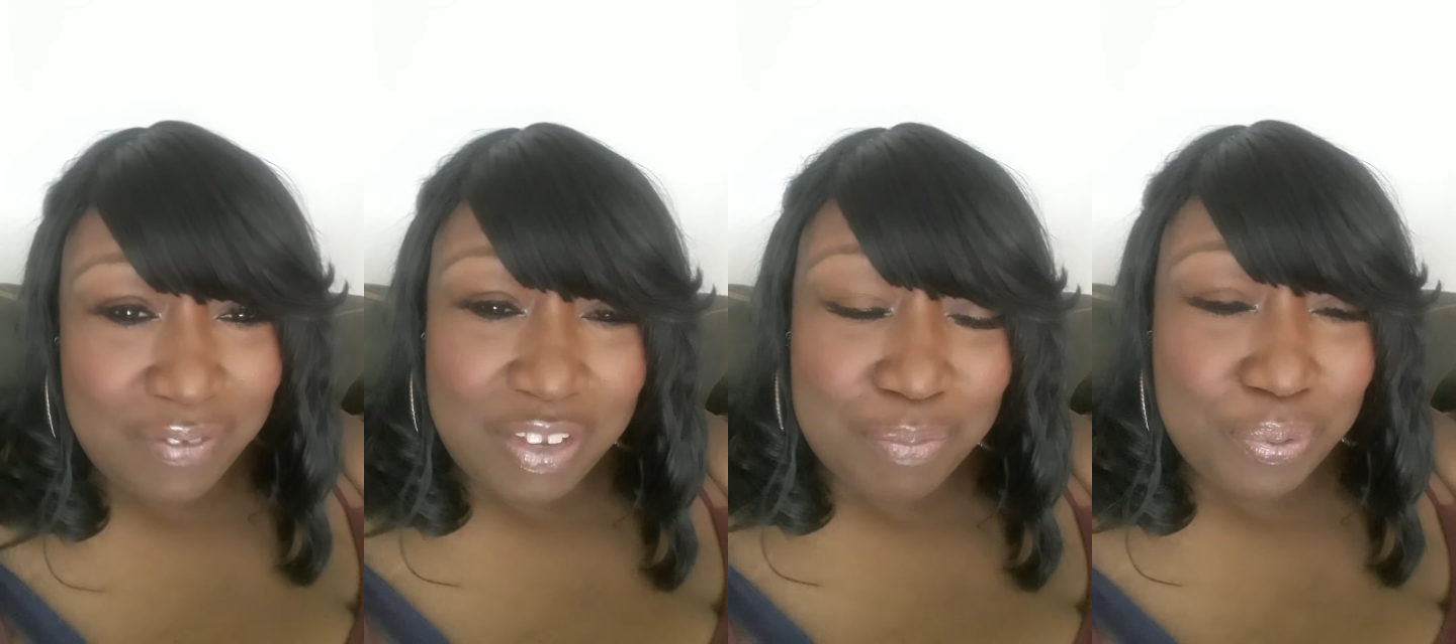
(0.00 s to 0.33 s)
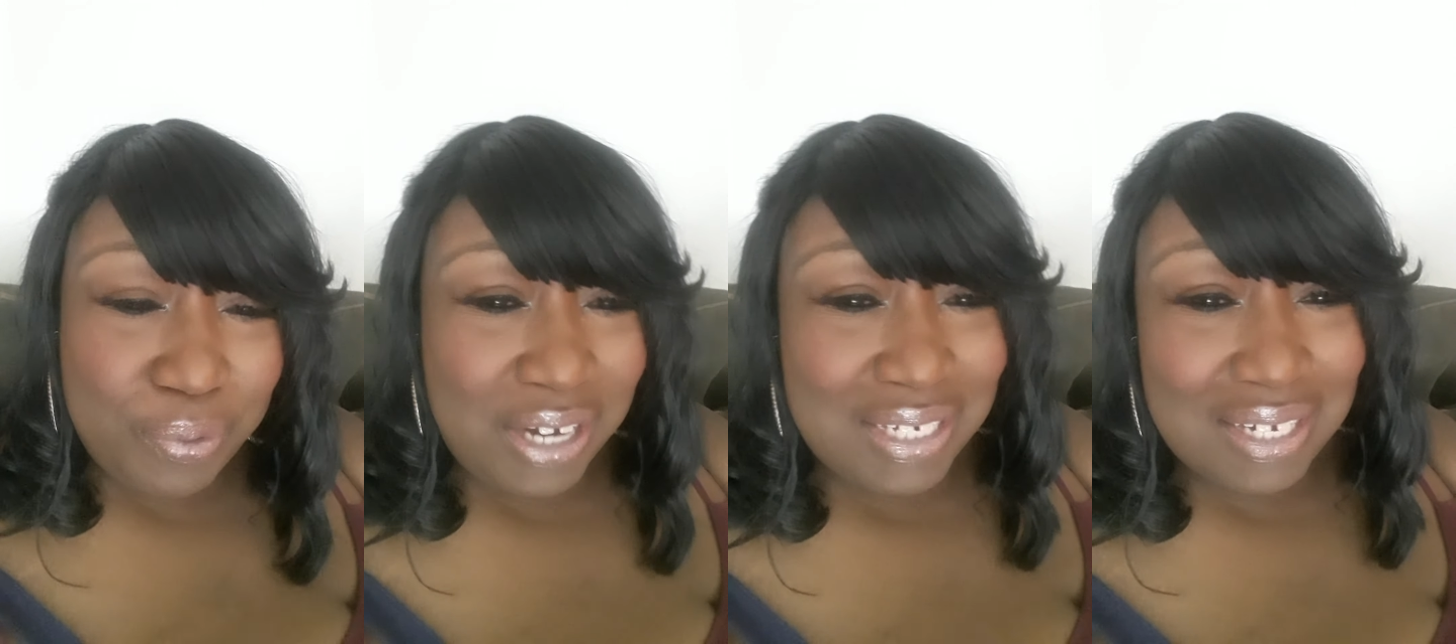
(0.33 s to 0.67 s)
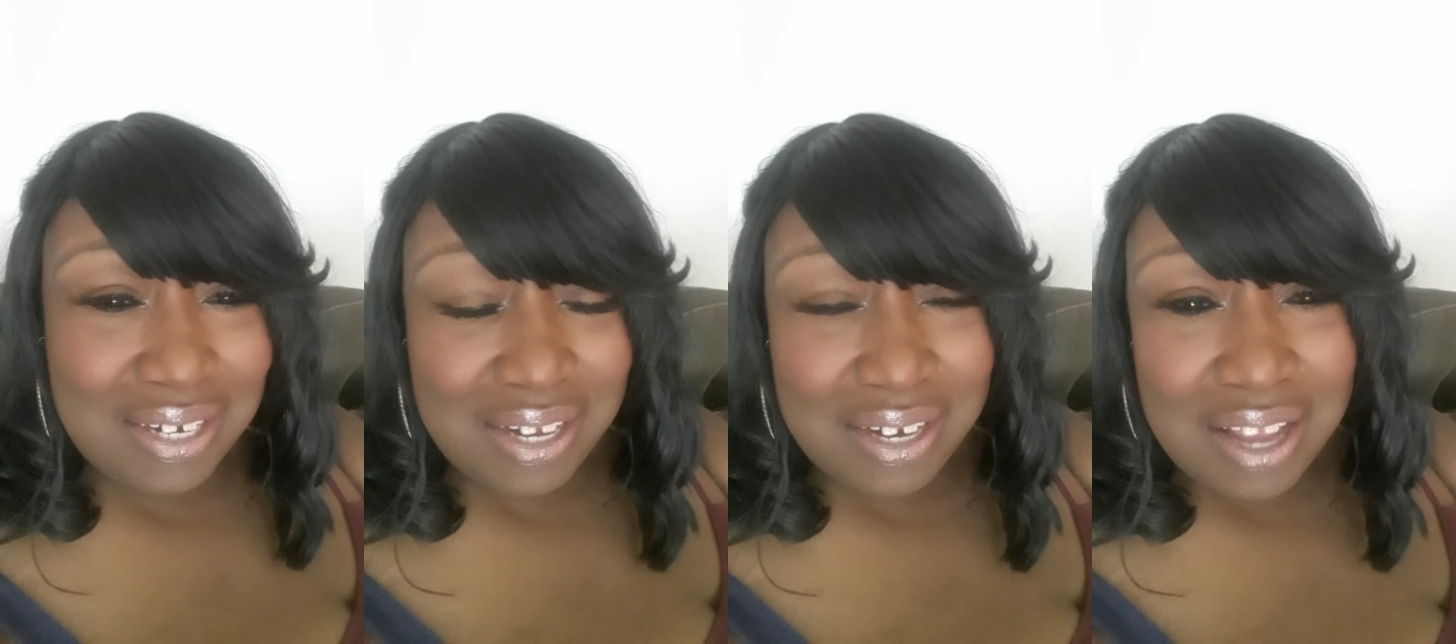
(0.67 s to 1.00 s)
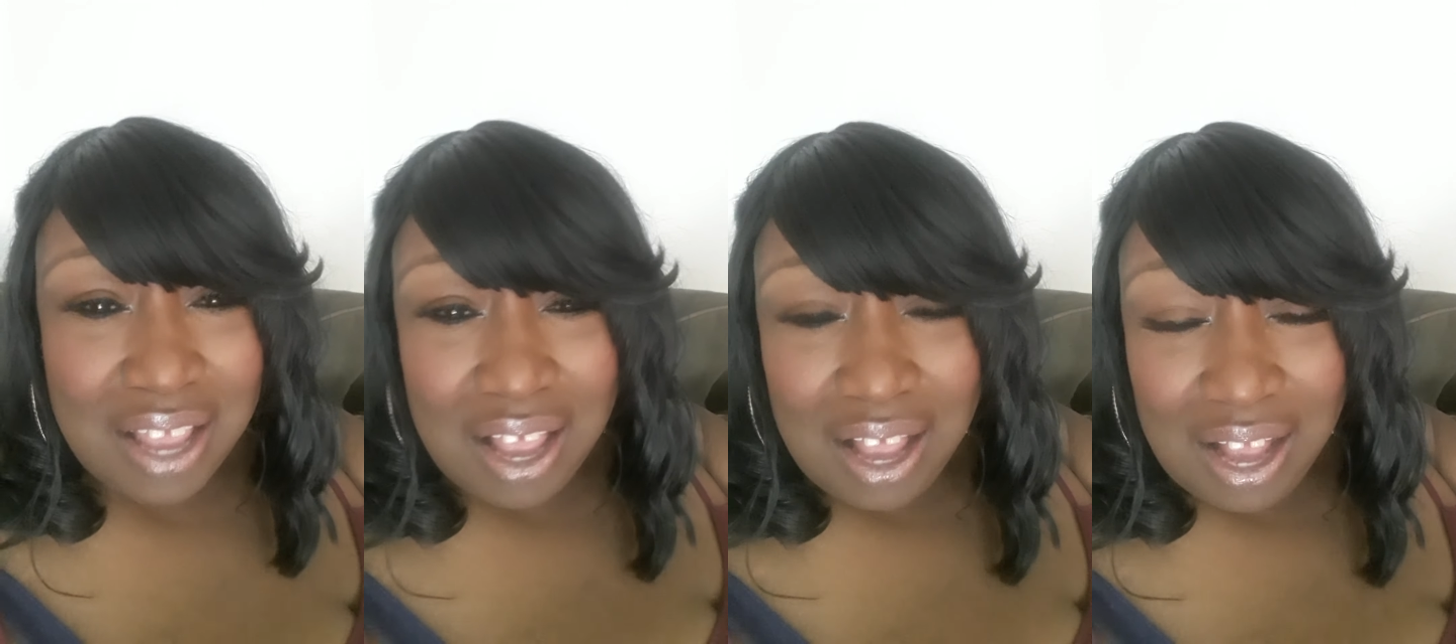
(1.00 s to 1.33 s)
of depression
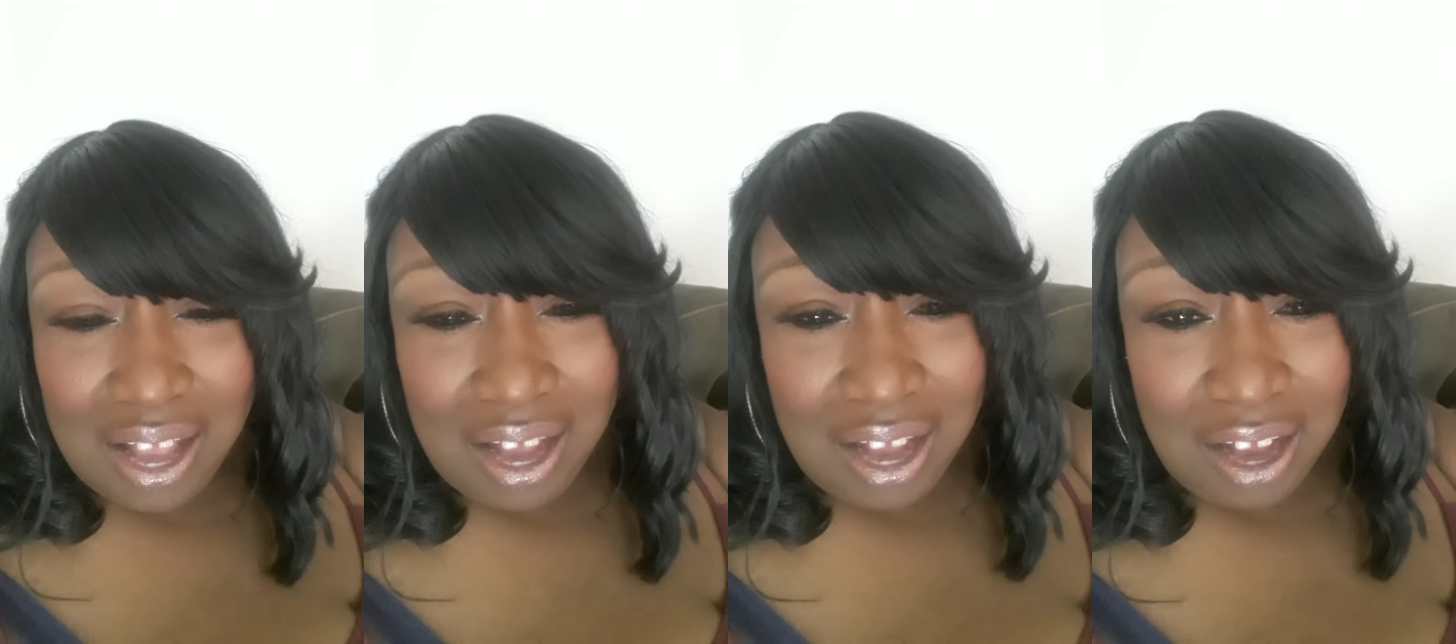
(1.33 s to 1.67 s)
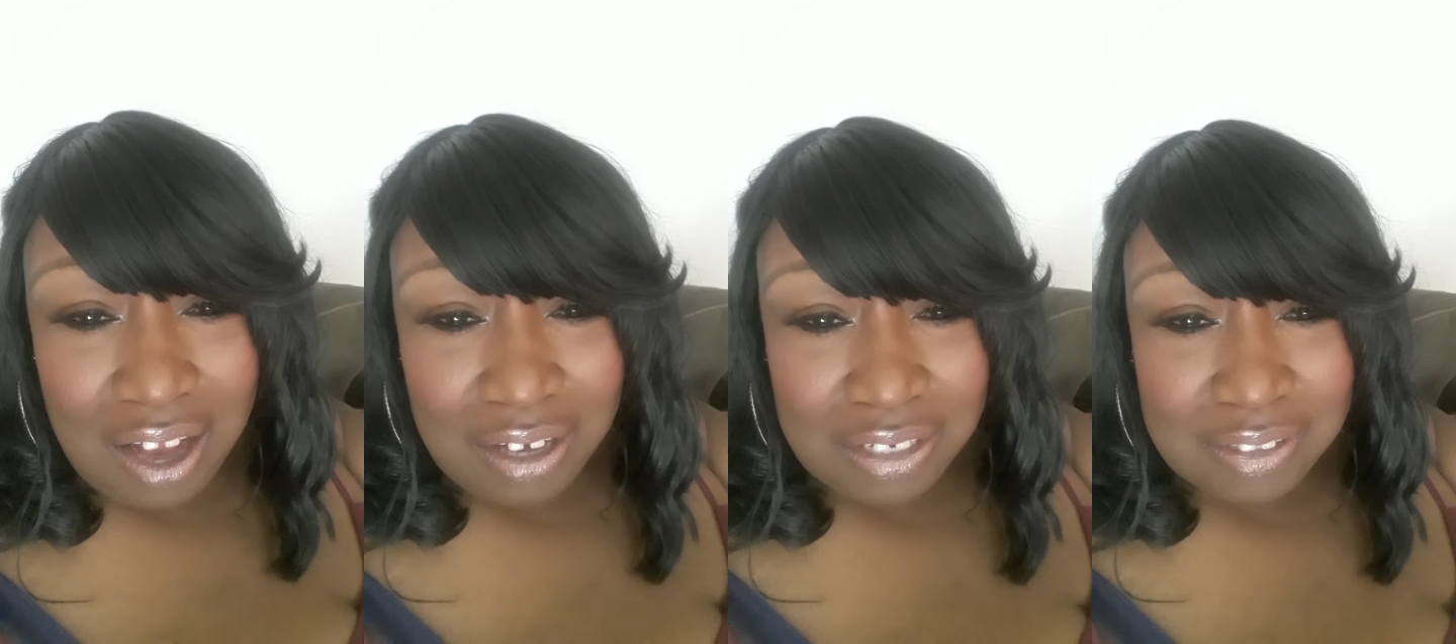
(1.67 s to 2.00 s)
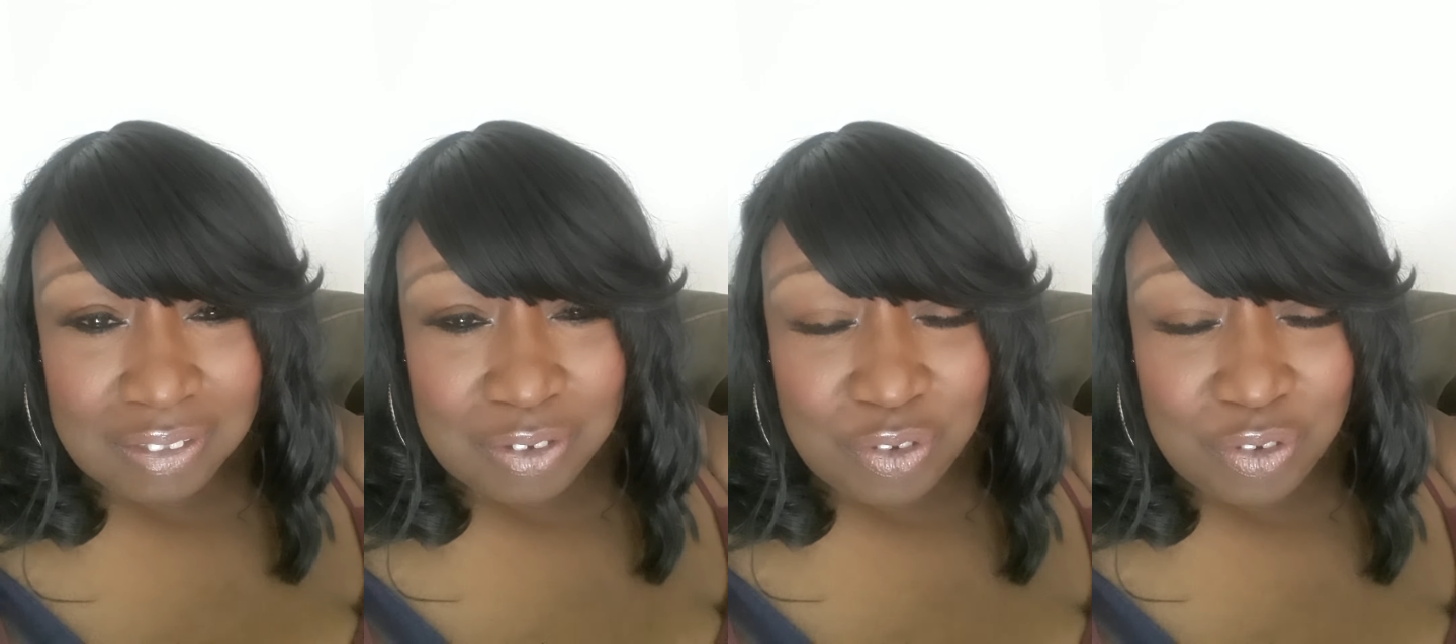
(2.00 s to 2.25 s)
and